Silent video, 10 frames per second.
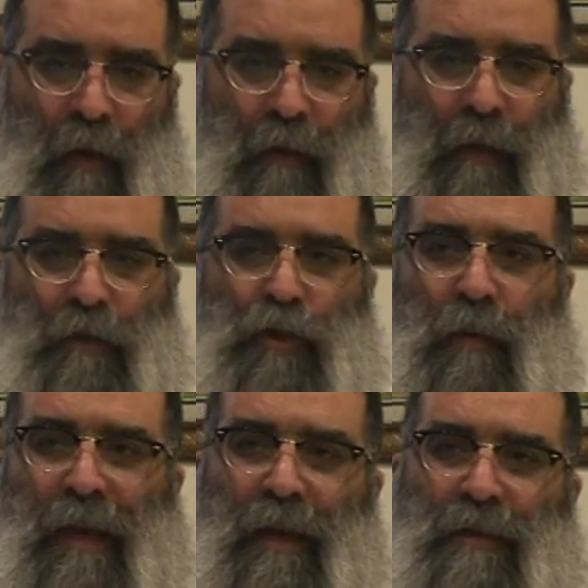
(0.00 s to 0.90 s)
that
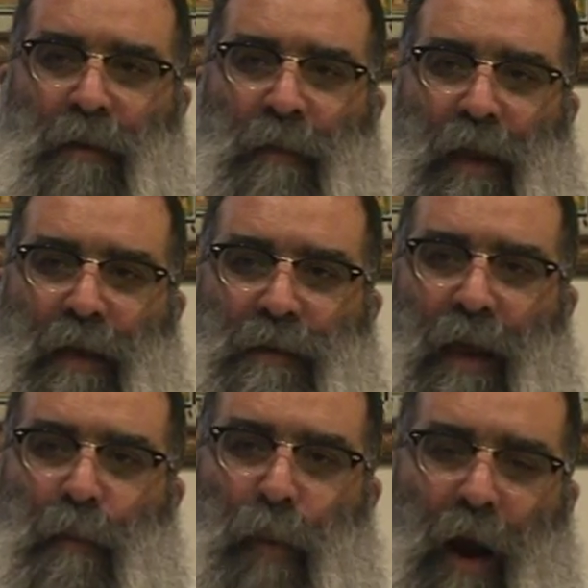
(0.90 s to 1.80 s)
Judaism is
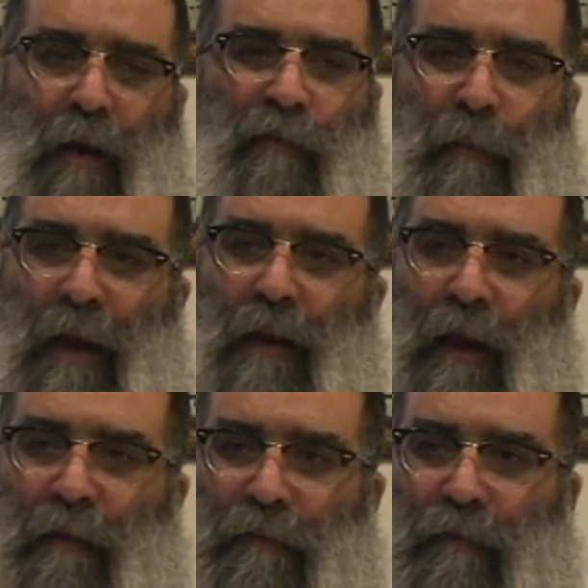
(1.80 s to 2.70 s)
a part of my
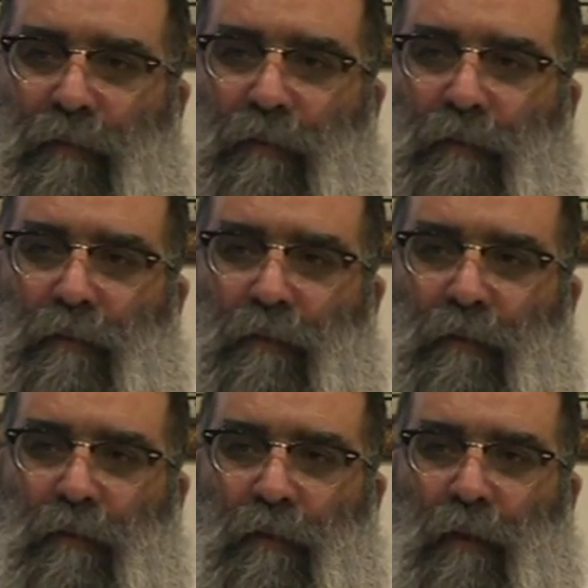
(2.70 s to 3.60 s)
life.
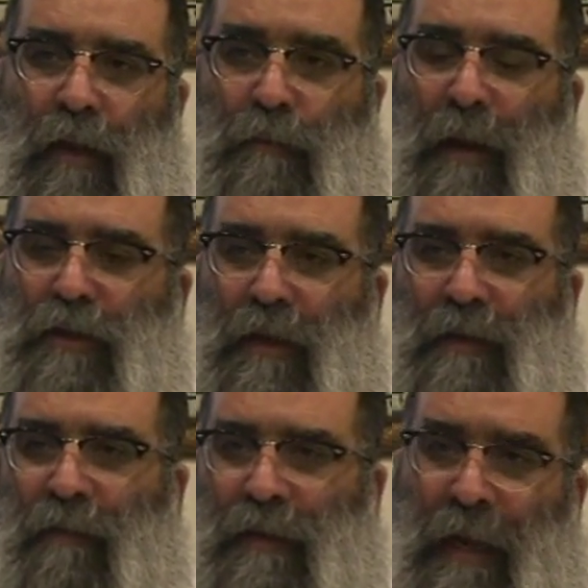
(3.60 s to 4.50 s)
As much
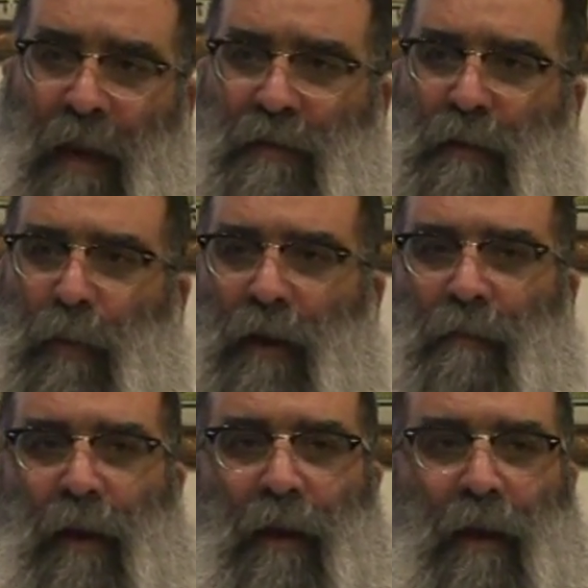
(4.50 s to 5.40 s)
as everything else is a part
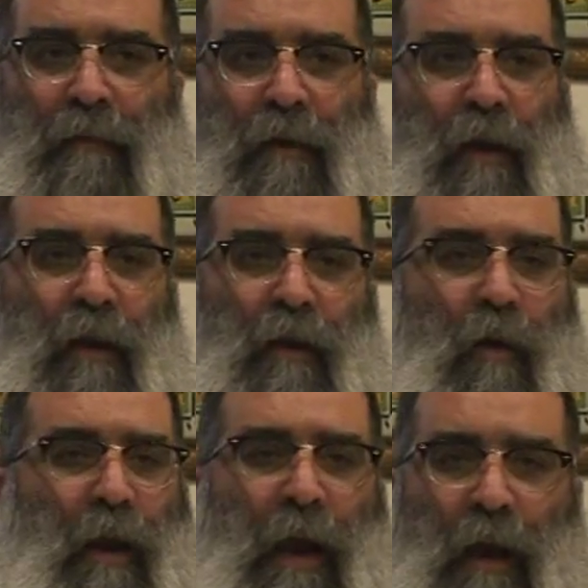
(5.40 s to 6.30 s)
of my life.
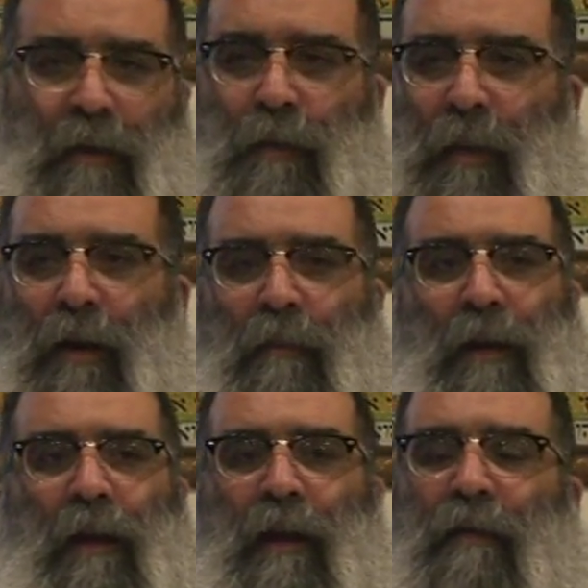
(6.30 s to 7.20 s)
Going out is a part of
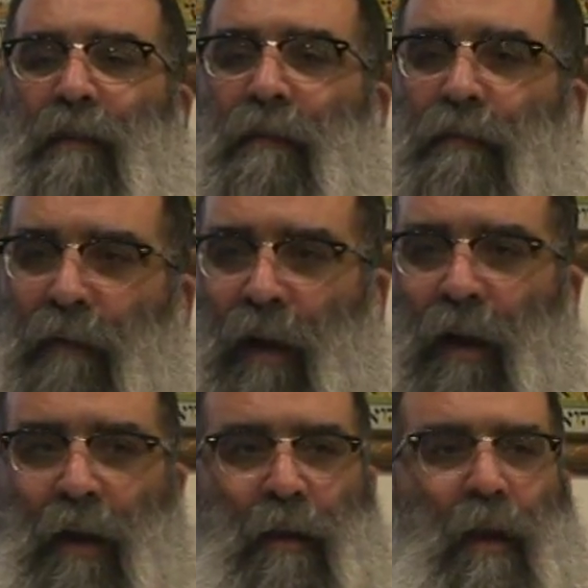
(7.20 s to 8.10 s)
my life, having
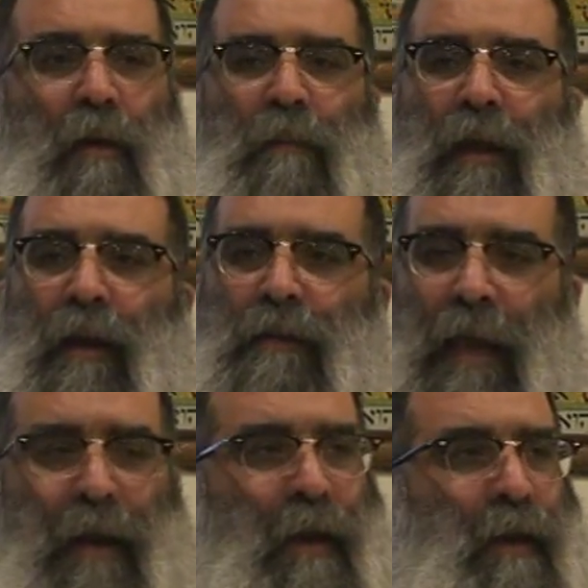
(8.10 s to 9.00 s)
fun, playing
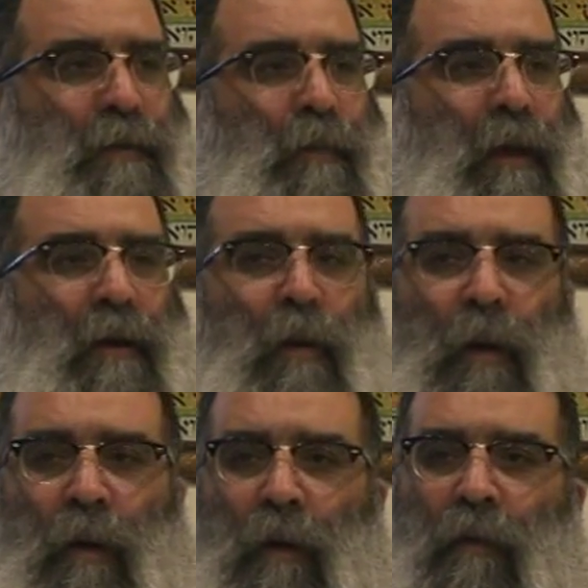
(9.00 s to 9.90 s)
tennis, playing
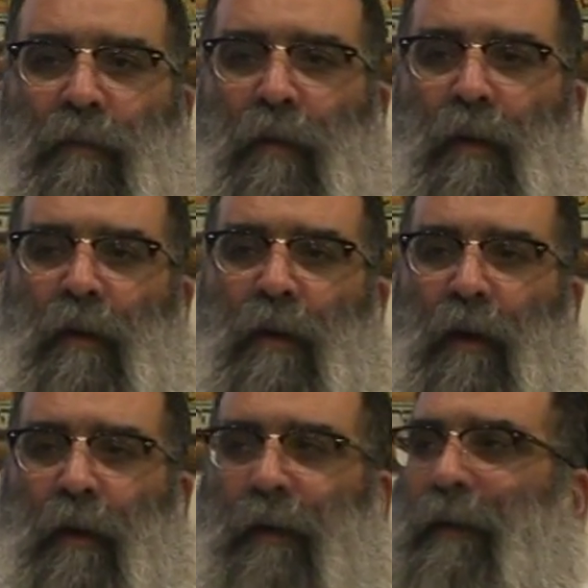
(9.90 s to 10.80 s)
golf,
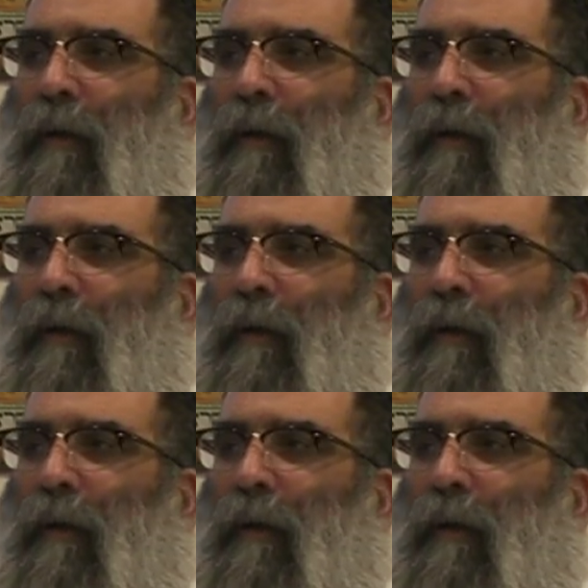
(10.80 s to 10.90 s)
uh,